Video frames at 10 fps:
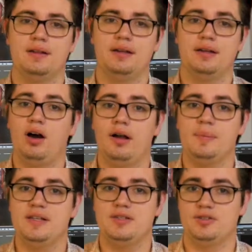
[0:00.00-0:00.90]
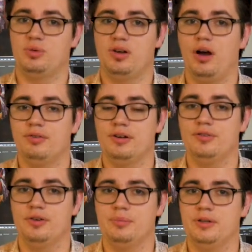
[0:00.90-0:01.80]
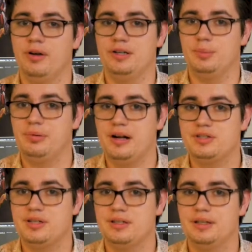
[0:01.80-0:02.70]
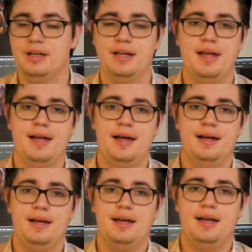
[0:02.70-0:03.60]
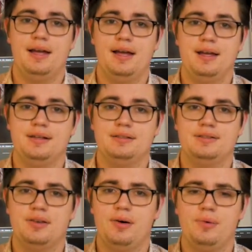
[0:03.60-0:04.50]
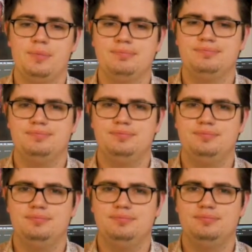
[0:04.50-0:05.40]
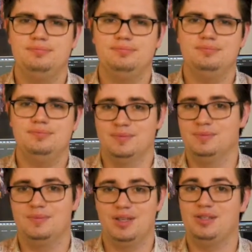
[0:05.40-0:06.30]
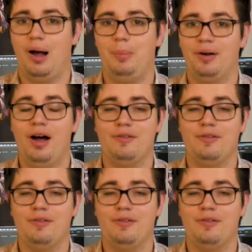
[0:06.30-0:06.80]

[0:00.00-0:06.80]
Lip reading: the economy just recovered from the Great Depression, and so to top it